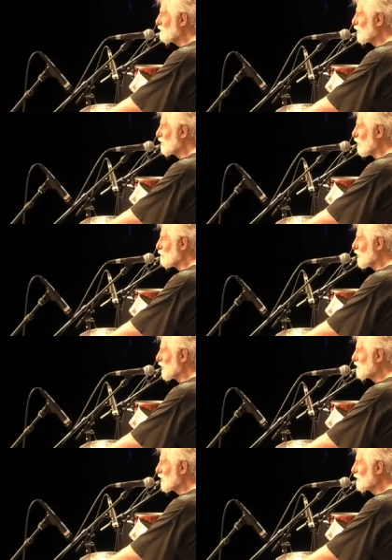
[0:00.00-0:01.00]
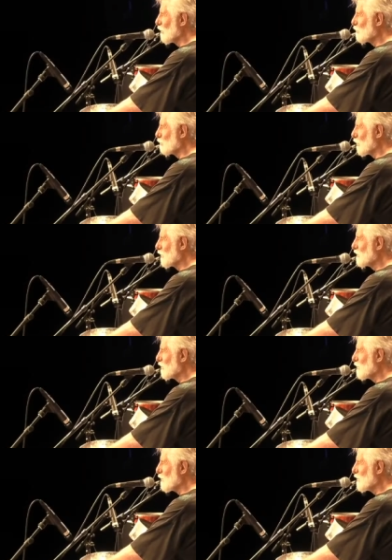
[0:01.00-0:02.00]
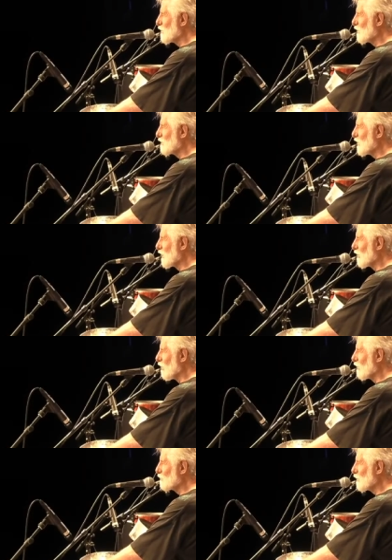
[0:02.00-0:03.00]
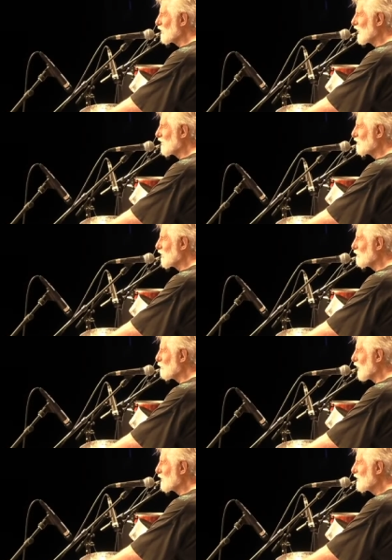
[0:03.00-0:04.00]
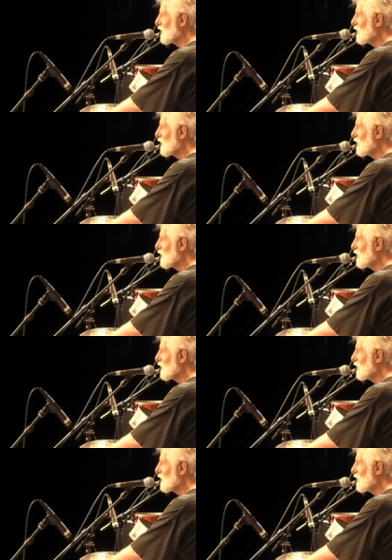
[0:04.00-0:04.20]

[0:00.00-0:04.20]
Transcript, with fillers: figure out where I sing those words, and maybe you can sing along Trinidad State of Mind.